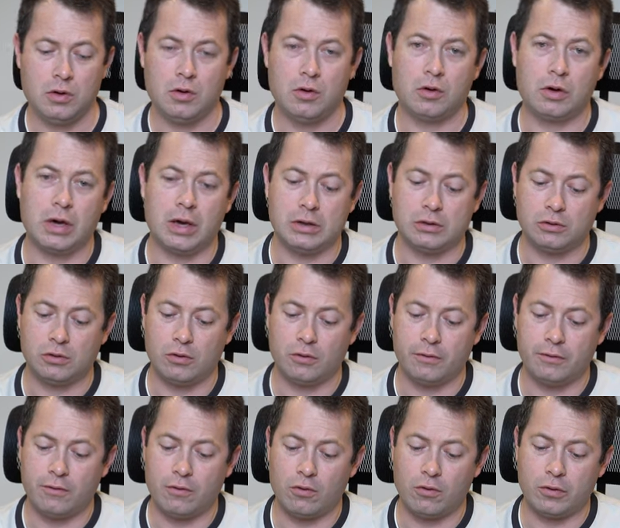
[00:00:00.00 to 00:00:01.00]
Okay, so
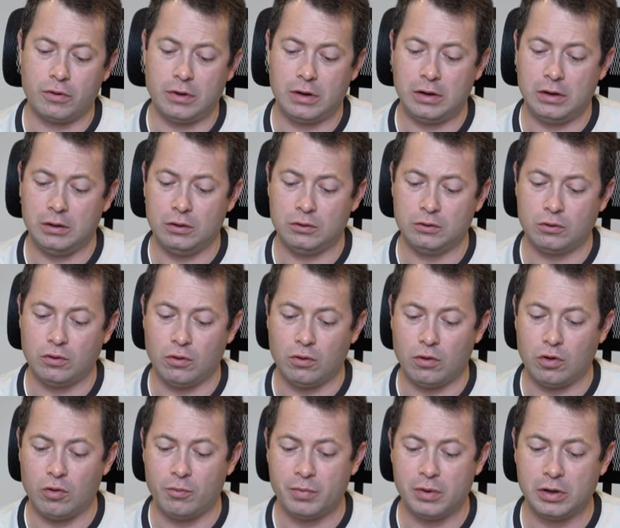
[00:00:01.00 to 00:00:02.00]
for the
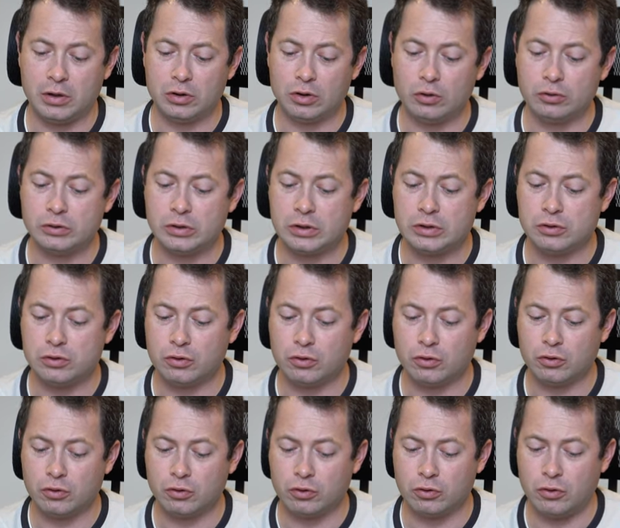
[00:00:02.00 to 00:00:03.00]
door open close sensor,
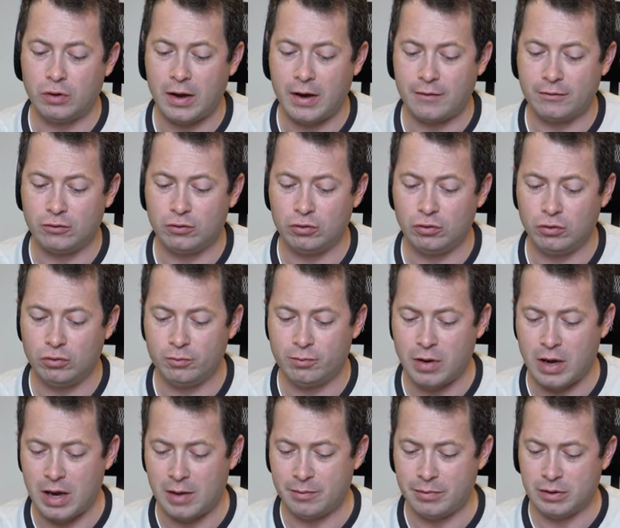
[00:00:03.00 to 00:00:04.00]
you do have to
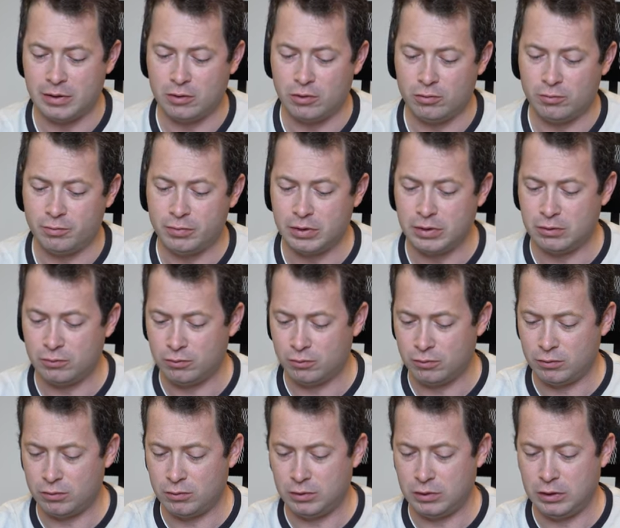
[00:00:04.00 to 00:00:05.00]
pop it open
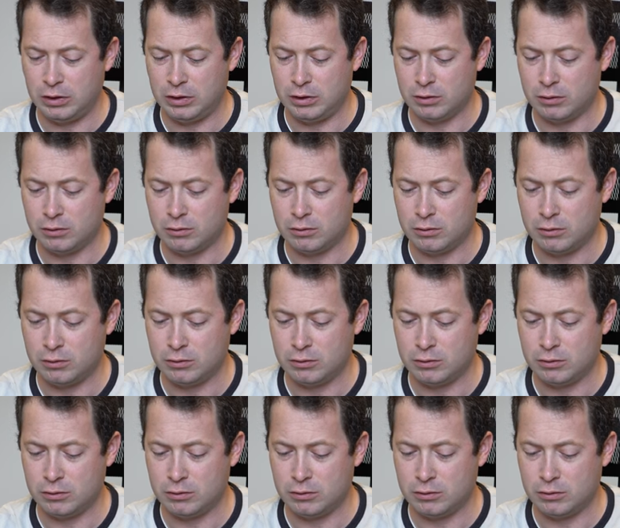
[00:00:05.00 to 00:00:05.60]
here